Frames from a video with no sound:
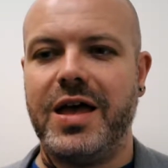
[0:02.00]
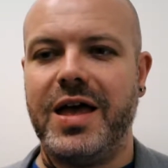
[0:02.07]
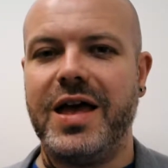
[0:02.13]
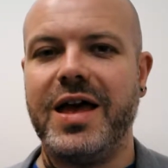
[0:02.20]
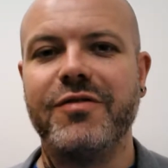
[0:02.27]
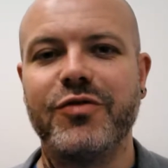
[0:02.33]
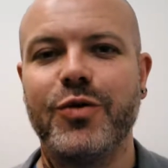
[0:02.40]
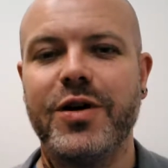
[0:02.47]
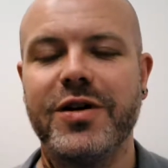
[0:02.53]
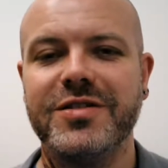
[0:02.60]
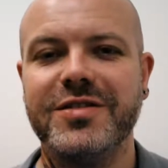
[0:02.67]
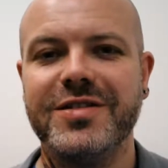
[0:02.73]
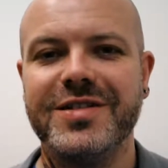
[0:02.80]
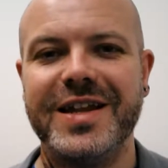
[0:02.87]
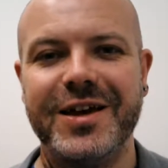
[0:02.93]
Hey
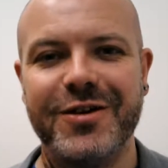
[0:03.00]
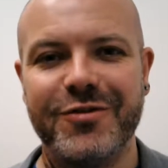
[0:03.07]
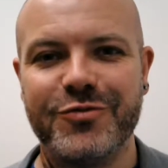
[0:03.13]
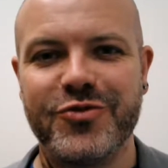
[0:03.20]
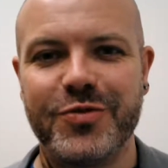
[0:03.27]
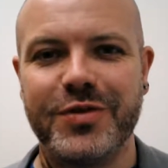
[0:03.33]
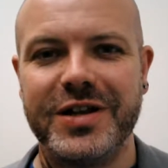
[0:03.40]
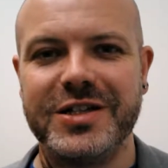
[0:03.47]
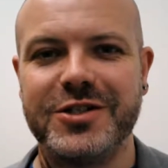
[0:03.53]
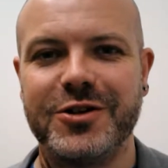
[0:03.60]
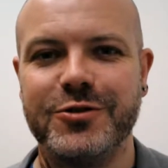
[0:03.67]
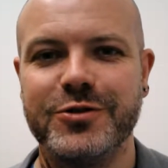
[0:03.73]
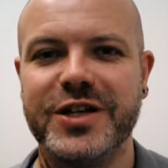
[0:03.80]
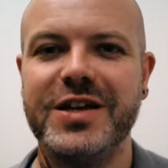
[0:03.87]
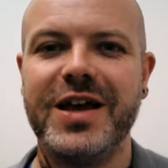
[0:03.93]
everyone, Leo from Triple H
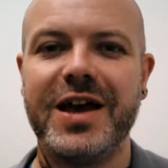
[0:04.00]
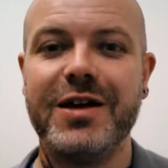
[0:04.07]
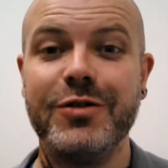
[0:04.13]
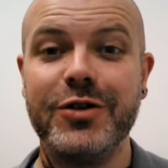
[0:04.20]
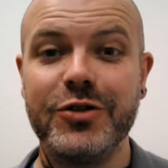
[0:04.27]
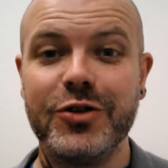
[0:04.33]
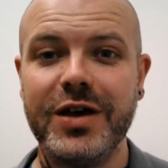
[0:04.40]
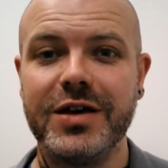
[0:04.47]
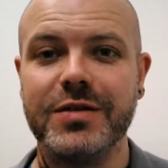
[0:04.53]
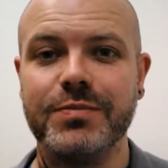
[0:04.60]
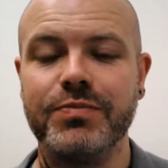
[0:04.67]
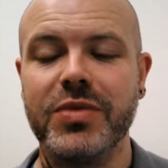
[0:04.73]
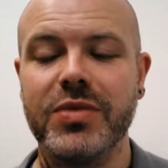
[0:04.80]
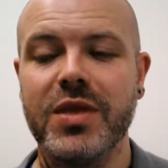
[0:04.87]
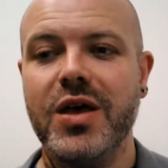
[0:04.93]
Coaching. How you doing?